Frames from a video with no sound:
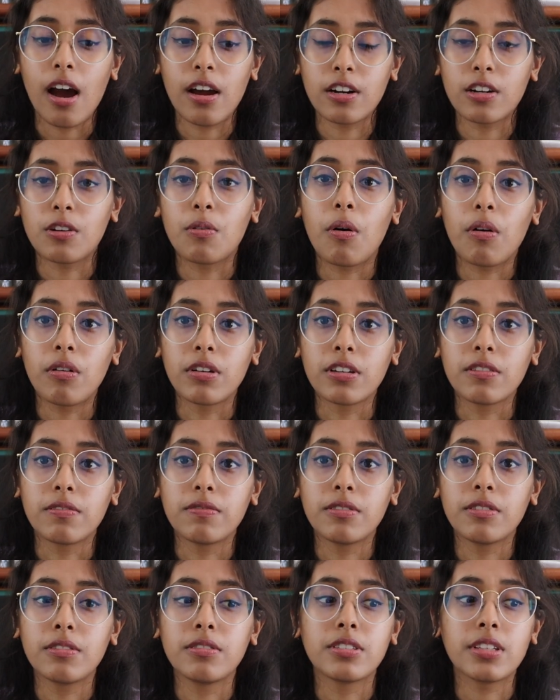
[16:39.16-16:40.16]
higher quality
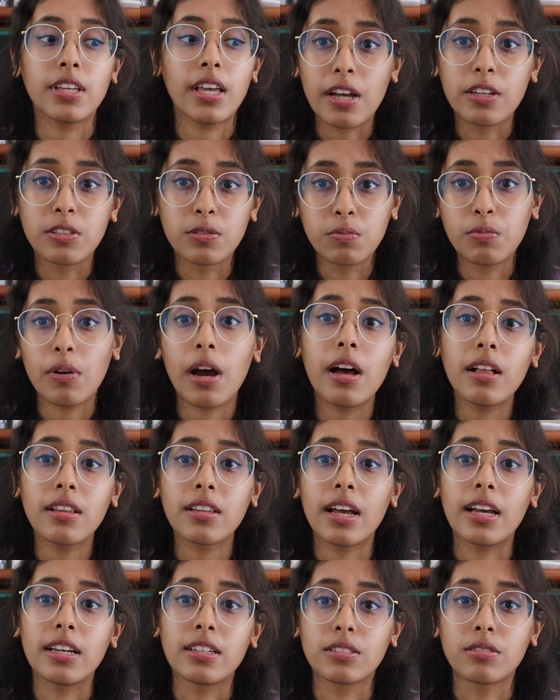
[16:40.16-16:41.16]
foods as
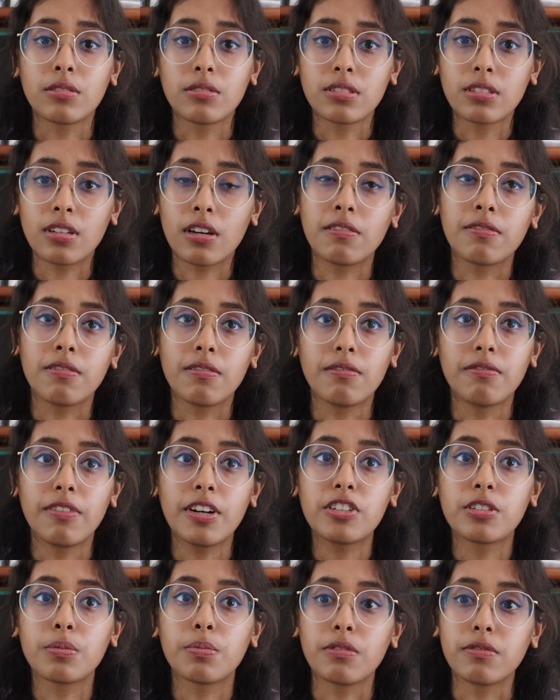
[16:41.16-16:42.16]
well as those tough
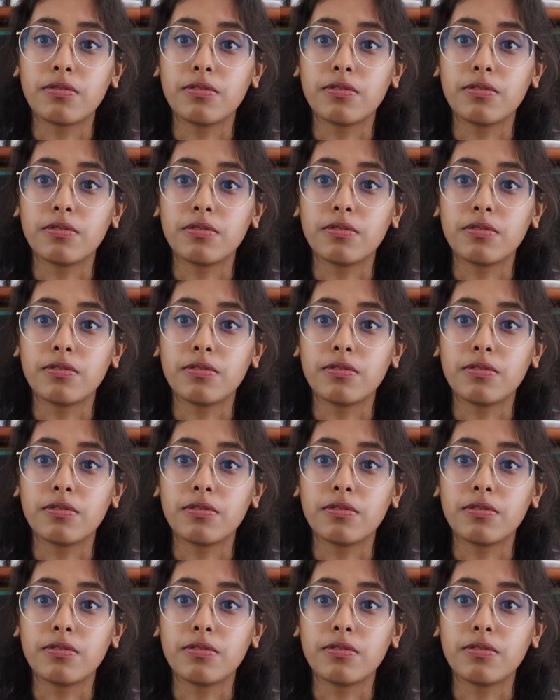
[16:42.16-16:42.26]
vegetable